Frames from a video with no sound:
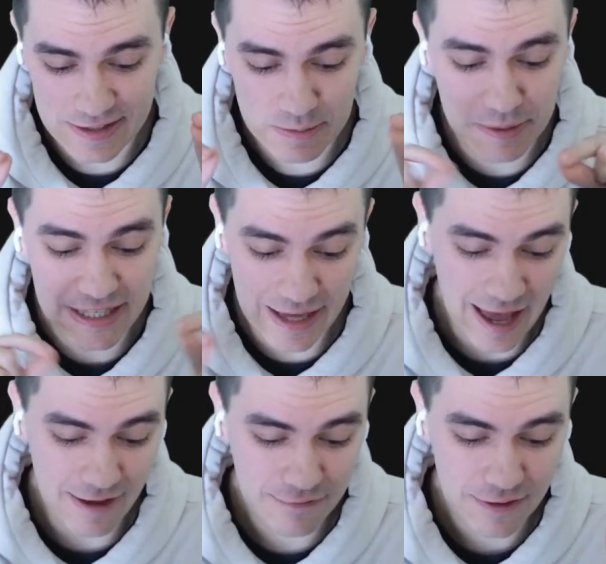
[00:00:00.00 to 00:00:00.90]

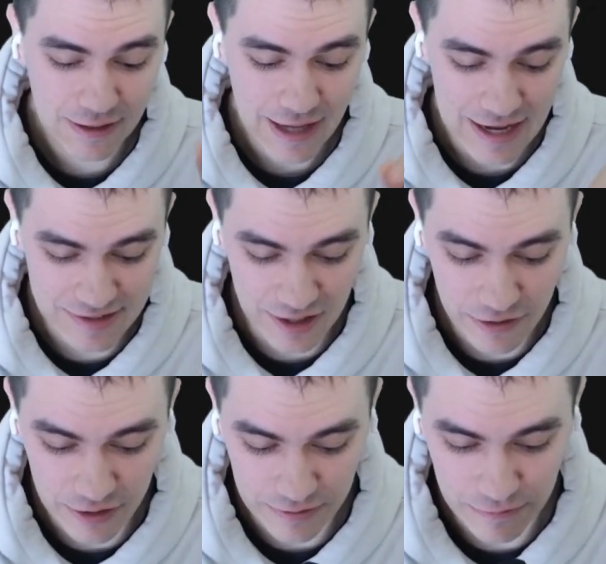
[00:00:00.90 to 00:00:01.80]
PF as
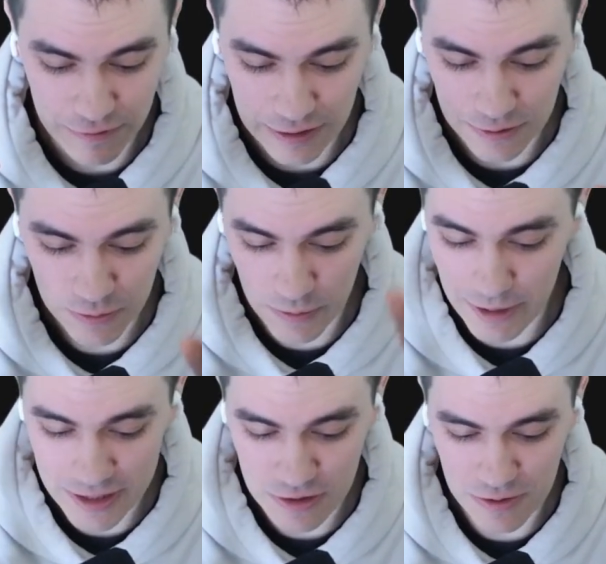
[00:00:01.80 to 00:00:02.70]
another field. We
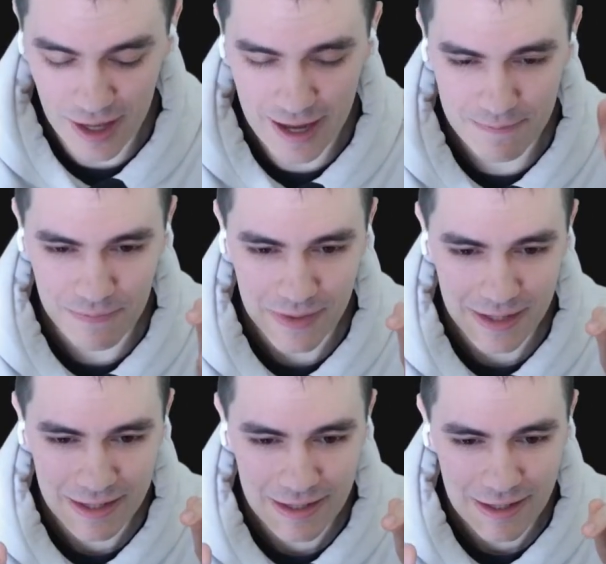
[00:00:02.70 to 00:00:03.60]
might do that.
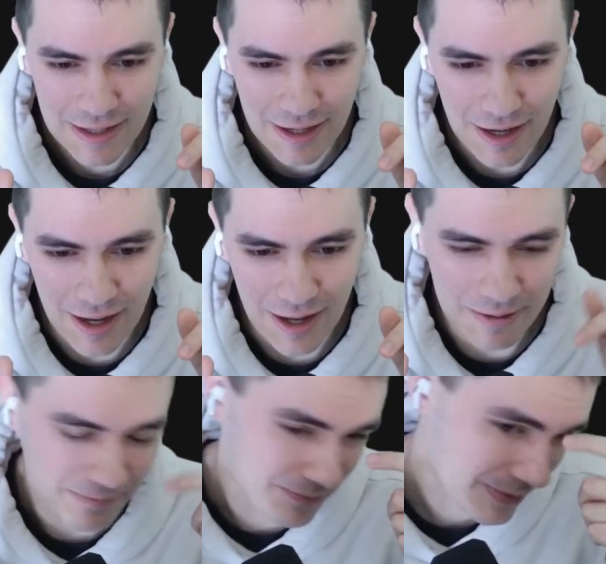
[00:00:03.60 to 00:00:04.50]

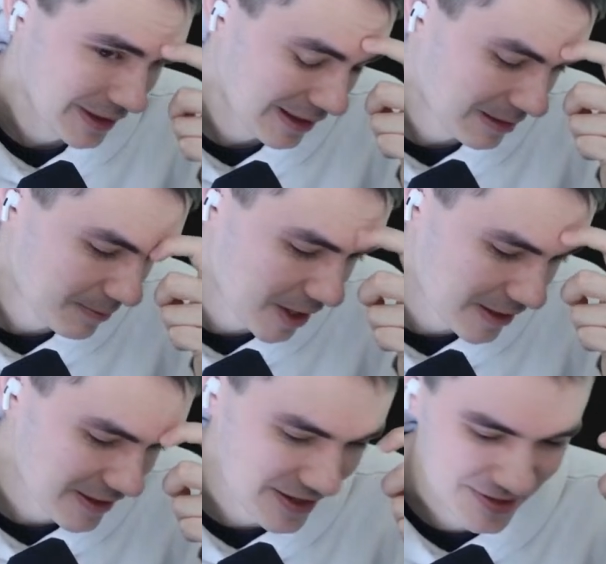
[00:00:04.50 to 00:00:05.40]
But
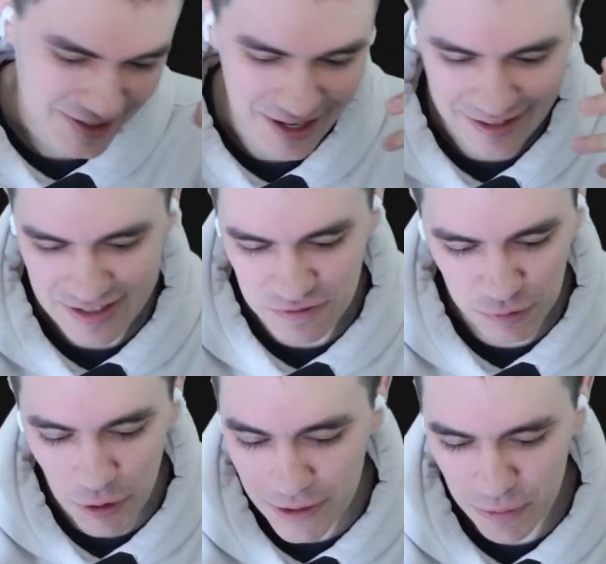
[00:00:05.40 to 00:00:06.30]
these
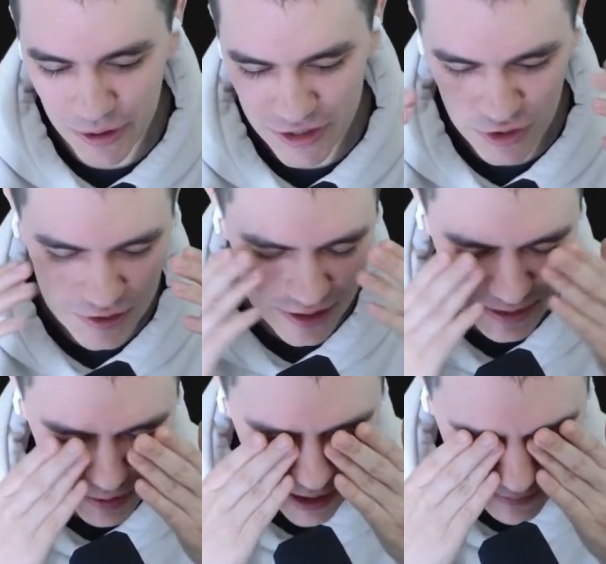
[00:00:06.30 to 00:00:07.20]
floating point issues cause a
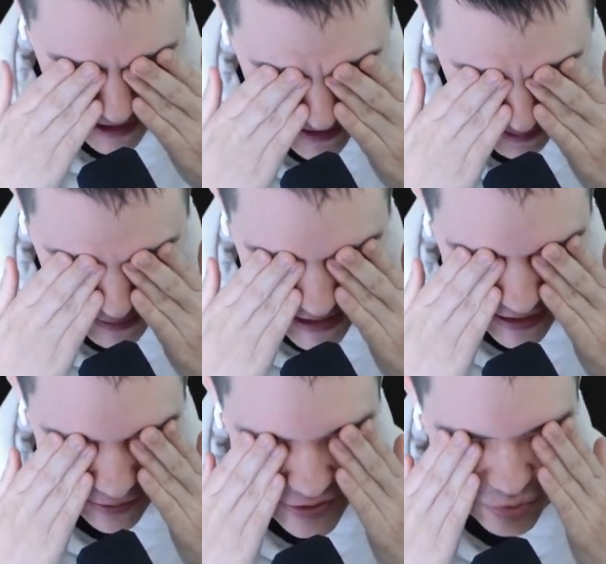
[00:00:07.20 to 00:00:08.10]
problem because a
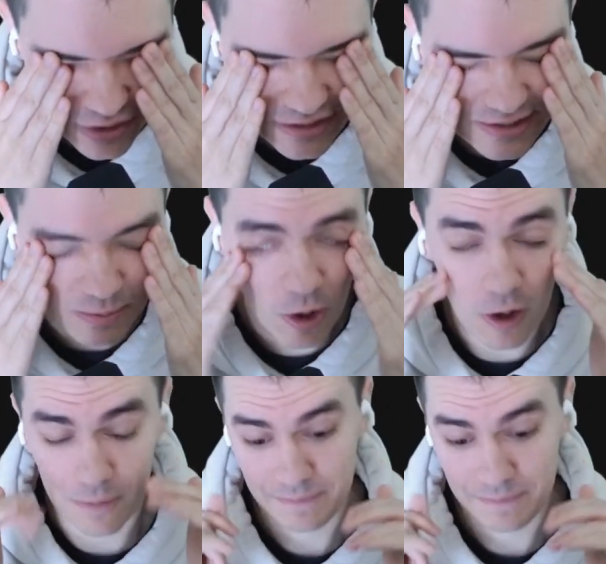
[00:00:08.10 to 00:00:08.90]
pico is really small.